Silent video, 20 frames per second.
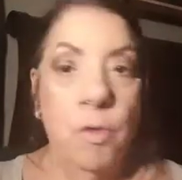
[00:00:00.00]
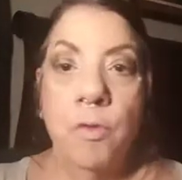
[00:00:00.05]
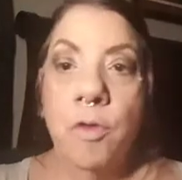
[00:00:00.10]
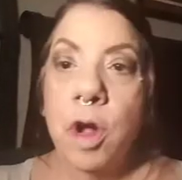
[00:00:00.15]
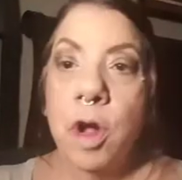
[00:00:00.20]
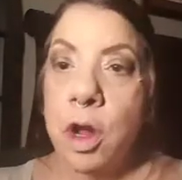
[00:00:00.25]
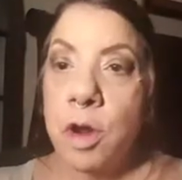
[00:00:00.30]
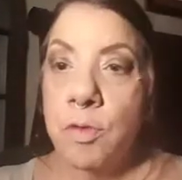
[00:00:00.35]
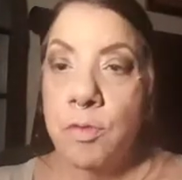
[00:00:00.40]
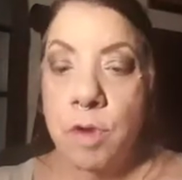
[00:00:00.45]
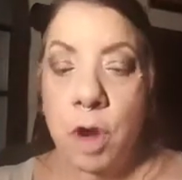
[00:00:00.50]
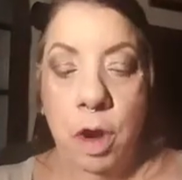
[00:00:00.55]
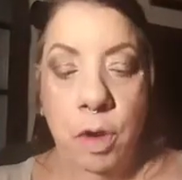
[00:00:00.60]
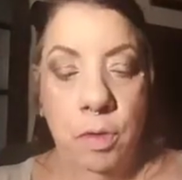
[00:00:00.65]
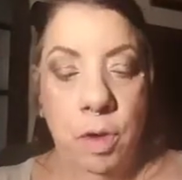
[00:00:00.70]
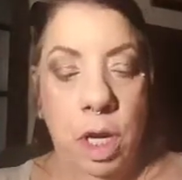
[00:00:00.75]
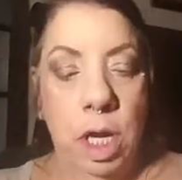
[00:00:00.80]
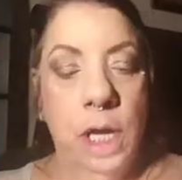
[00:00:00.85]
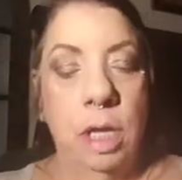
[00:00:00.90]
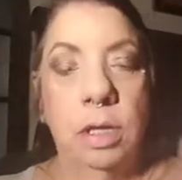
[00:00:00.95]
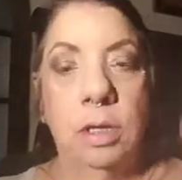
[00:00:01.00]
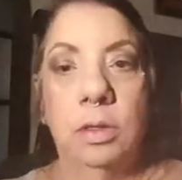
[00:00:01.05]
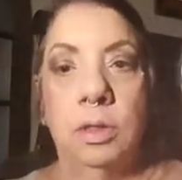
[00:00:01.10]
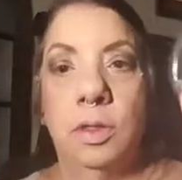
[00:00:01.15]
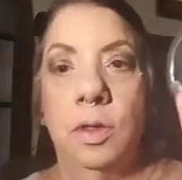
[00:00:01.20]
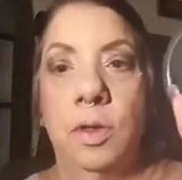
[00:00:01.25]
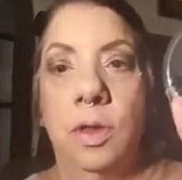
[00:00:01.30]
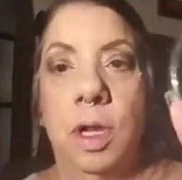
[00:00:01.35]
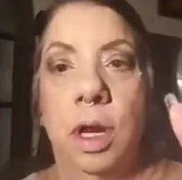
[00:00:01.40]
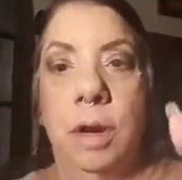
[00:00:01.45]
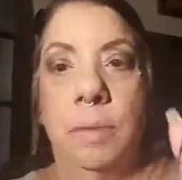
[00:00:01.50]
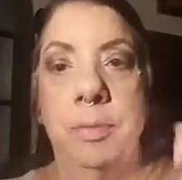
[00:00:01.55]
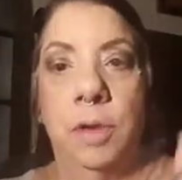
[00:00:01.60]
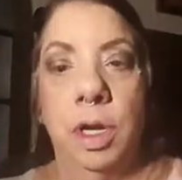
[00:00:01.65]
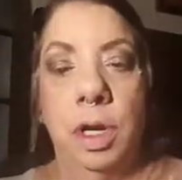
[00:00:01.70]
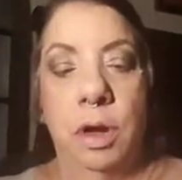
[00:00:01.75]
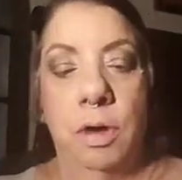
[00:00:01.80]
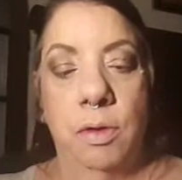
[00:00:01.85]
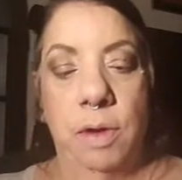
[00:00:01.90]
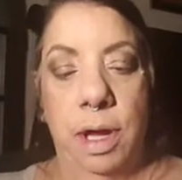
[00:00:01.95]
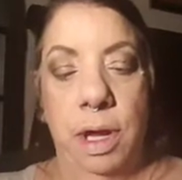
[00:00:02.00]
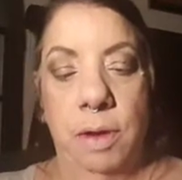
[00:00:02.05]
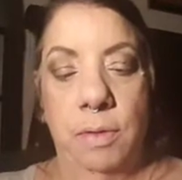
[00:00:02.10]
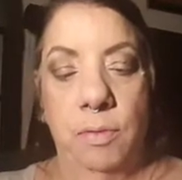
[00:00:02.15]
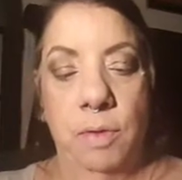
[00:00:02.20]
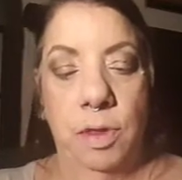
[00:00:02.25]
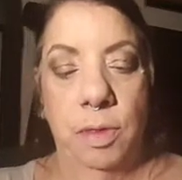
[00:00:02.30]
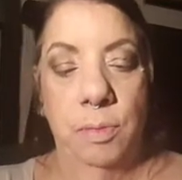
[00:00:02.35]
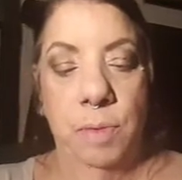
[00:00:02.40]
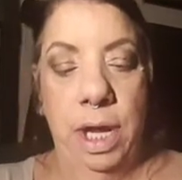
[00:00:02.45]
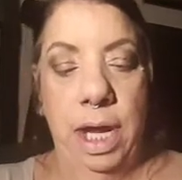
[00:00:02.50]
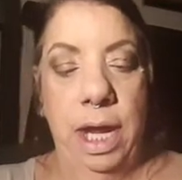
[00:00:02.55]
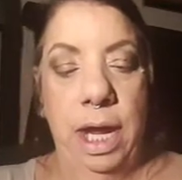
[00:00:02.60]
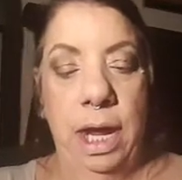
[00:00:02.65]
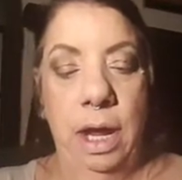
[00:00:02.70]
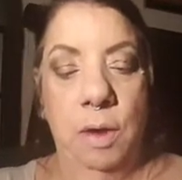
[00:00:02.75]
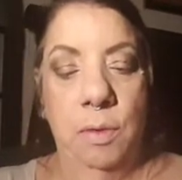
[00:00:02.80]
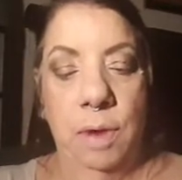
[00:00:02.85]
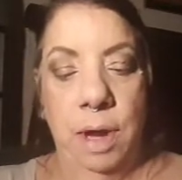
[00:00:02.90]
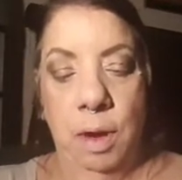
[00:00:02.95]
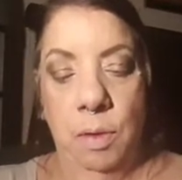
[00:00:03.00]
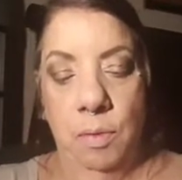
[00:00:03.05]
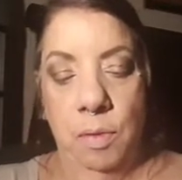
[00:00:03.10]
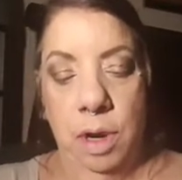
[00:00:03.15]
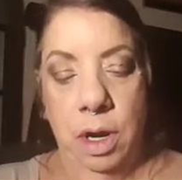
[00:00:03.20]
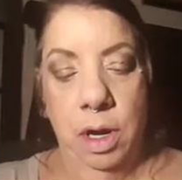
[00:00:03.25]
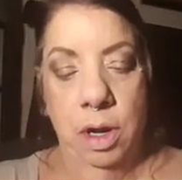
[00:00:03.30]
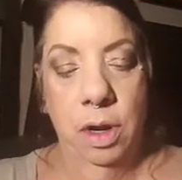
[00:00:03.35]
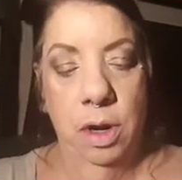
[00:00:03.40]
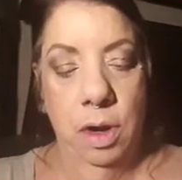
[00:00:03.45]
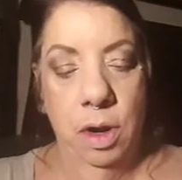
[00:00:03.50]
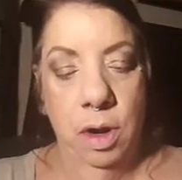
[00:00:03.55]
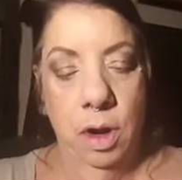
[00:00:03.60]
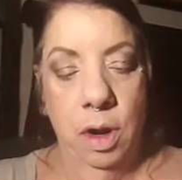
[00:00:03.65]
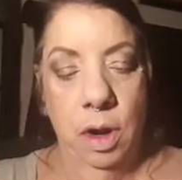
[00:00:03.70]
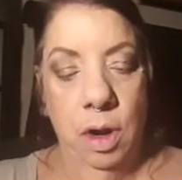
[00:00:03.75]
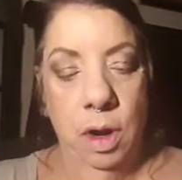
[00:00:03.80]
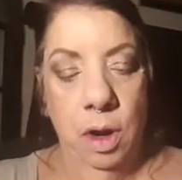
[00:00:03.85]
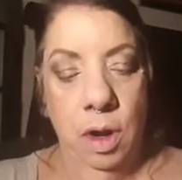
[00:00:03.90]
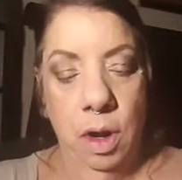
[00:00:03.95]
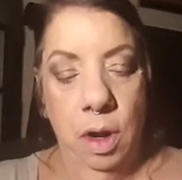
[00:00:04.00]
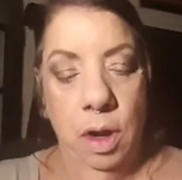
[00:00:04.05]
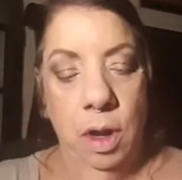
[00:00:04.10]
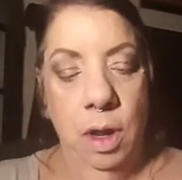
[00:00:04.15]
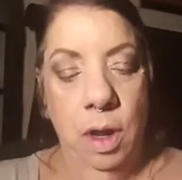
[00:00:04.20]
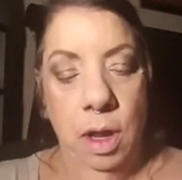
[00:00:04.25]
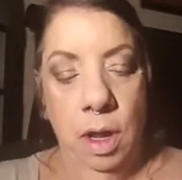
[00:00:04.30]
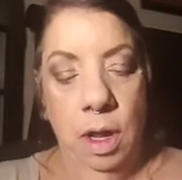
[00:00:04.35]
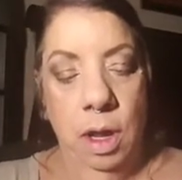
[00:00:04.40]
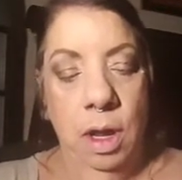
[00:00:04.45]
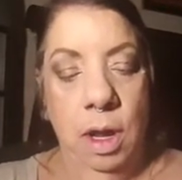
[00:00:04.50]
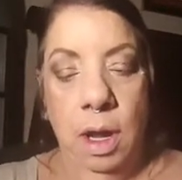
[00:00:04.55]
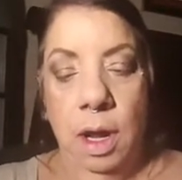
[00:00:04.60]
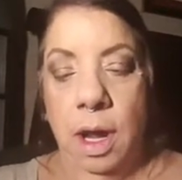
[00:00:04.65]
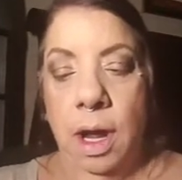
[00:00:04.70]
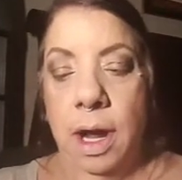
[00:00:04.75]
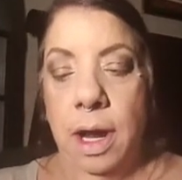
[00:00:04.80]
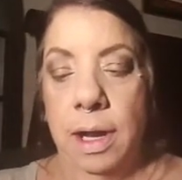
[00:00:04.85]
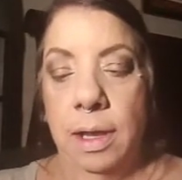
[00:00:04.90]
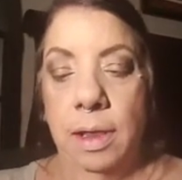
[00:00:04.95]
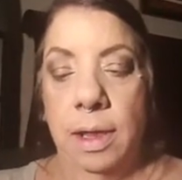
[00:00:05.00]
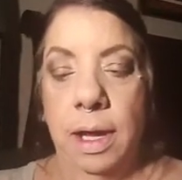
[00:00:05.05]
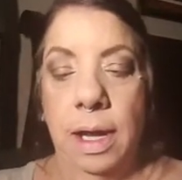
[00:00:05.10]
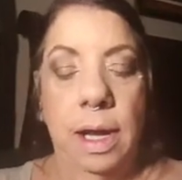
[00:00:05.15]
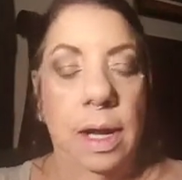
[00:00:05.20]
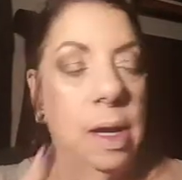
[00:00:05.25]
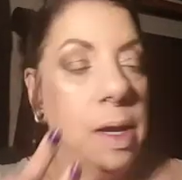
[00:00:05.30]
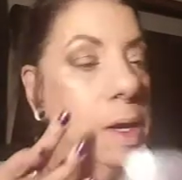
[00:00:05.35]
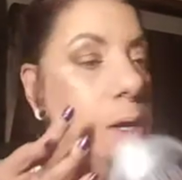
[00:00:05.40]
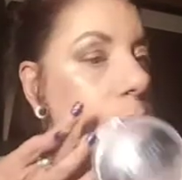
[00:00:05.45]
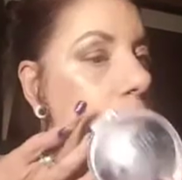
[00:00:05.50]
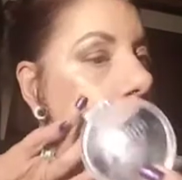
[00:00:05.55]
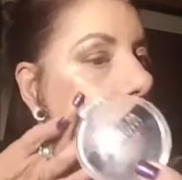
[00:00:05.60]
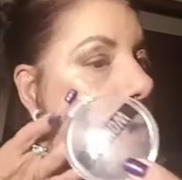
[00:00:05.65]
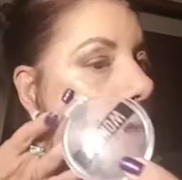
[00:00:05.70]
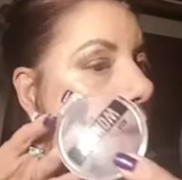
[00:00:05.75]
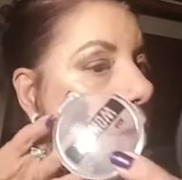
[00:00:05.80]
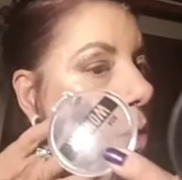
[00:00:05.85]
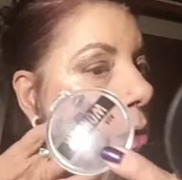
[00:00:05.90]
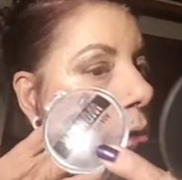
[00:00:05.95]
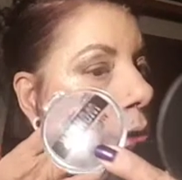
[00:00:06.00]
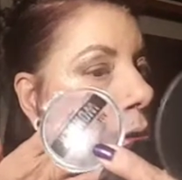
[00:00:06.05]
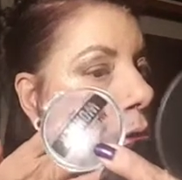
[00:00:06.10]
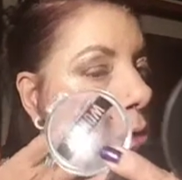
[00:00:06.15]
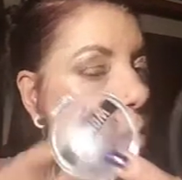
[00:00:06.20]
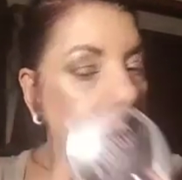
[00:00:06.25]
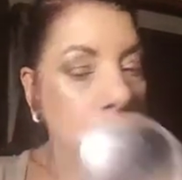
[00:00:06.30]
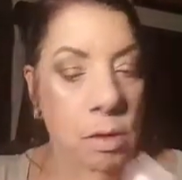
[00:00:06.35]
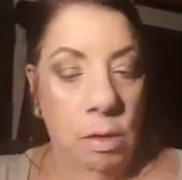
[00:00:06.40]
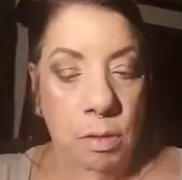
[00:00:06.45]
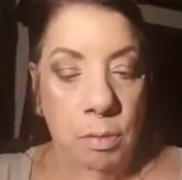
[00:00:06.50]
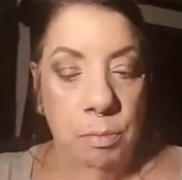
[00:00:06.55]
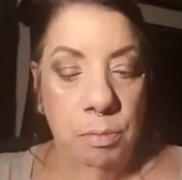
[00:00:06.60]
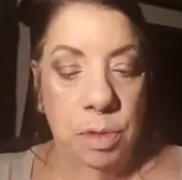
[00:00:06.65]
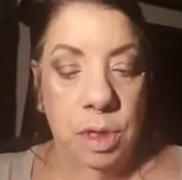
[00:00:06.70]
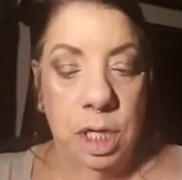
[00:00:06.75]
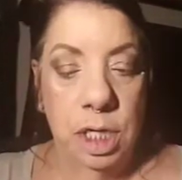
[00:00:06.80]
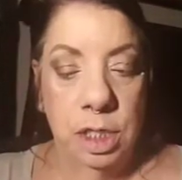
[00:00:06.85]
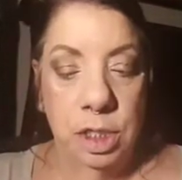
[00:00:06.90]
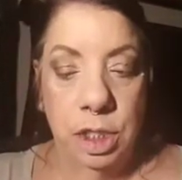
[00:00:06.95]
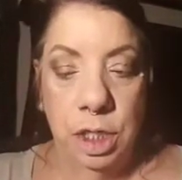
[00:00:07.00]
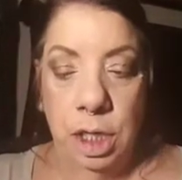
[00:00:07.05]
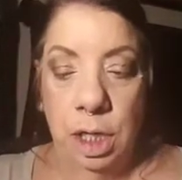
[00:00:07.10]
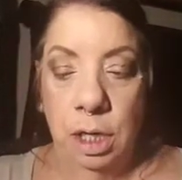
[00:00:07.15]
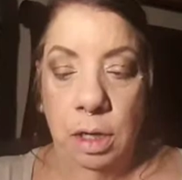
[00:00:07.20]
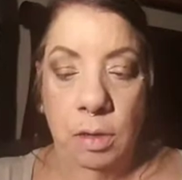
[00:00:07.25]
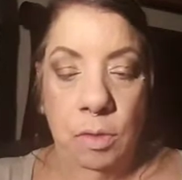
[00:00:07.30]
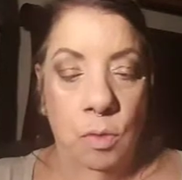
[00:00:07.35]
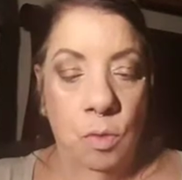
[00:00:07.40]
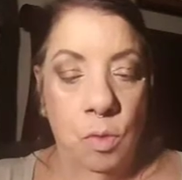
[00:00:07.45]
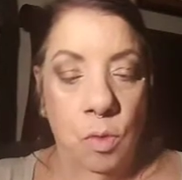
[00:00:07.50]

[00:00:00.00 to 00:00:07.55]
Fucking Rona. So then I'm going to go in with my AOA Wonder highlight again in blushing.